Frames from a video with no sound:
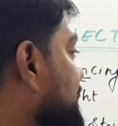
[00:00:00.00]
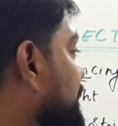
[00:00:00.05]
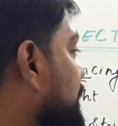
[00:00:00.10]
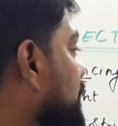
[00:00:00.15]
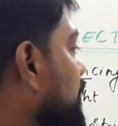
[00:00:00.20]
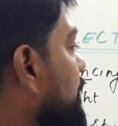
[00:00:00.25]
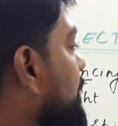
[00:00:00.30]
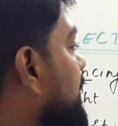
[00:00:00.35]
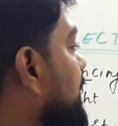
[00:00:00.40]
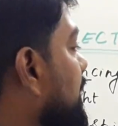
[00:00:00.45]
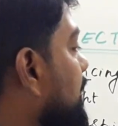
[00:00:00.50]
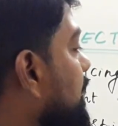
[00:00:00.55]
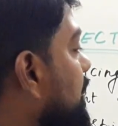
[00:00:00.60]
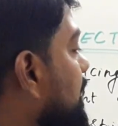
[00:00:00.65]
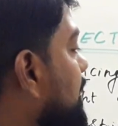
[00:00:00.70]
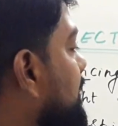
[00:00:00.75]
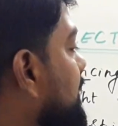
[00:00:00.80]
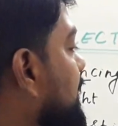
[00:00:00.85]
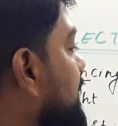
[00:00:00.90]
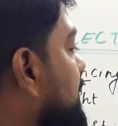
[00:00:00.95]

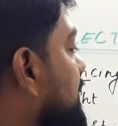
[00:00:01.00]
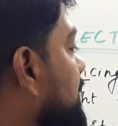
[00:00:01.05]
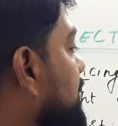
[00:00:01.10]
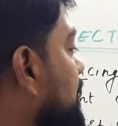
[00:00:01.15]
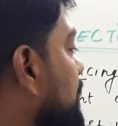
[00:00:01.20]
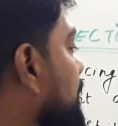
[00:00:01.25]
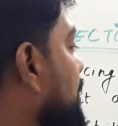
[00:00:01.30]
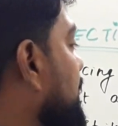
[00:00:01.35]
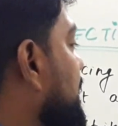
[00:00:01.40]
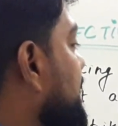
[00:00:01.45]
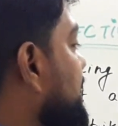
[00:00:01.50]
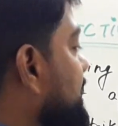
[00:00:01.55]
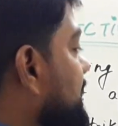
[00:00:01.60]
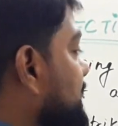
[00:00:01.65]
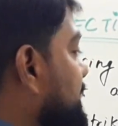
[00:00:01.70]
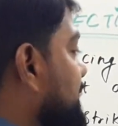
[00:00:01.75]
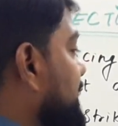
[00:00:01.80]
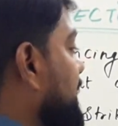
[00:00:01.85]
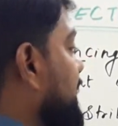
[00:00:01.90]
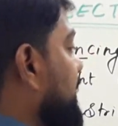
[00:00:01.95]
phenomena, that what is
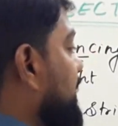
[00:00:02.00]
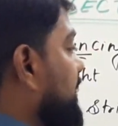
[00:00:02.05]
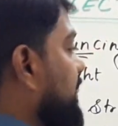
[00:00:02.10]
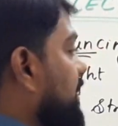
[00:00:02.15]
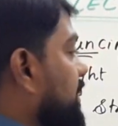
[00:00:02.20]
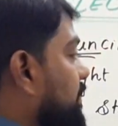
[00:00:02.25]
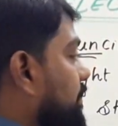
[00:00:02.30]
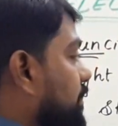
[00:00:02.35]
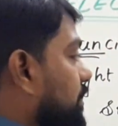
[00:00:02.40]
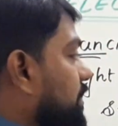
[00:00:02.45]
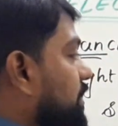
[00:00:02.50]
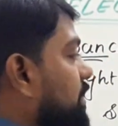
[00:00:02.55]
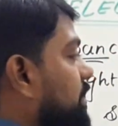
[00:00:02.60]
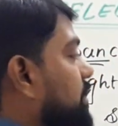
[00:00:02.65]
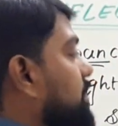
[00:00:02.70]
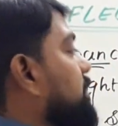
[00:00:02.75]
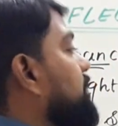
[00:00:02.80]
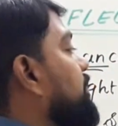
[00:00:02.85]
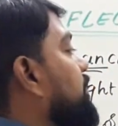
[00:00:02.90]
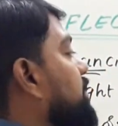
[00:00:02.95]
incident ray,
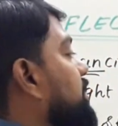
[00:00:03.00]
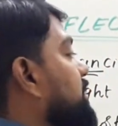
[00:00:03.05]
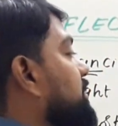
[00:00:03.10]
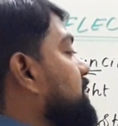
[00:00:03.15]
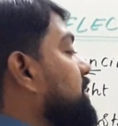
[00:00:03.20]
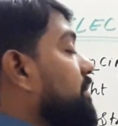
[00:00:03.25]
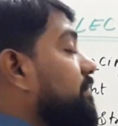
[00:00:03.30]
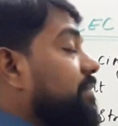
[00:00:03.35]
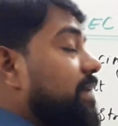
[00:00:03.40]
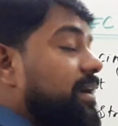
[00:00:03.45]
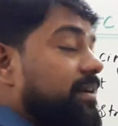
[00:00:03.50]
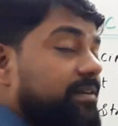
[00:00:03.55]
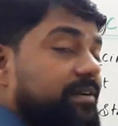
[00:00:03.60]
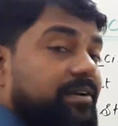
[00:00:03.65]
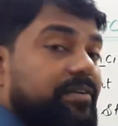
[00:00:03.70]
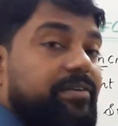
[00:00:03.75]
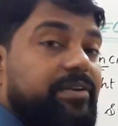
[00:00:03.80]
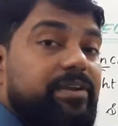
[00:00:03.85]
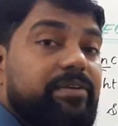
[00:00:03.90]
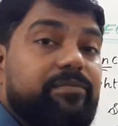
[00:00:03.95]
what is
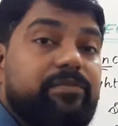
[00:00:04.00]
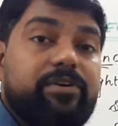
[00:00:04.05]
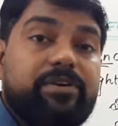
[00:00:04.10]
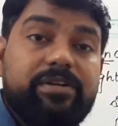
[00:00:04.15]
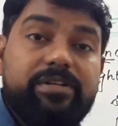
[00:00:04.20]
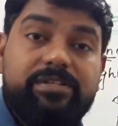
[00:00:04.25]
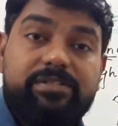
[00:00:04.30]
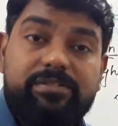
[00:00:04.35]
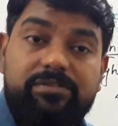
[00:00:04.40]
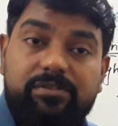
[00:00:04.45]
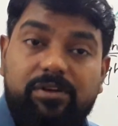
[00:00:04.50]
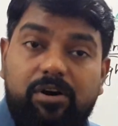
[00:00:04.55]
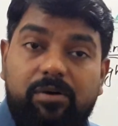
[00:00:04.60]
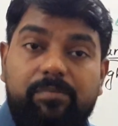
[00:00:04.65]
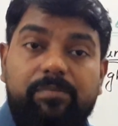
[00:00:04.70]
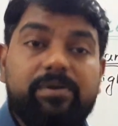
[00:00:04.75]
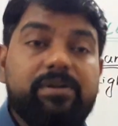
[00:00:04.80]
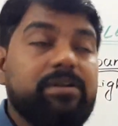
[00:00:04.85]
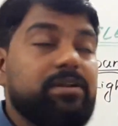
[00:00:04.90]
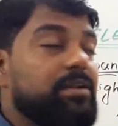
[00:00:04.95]
reflected ray, what is
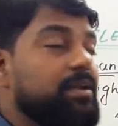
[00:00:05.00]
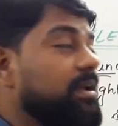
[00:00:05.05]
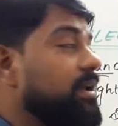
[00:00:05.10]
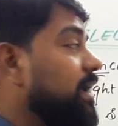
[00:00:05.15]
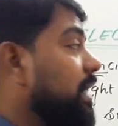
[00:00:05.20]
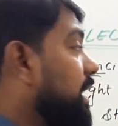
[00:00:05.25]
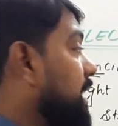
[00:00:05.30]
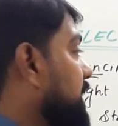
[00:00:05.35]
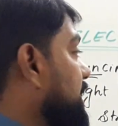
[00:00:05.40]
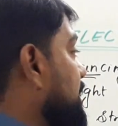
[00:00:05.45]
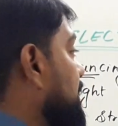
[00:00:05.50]
normal, and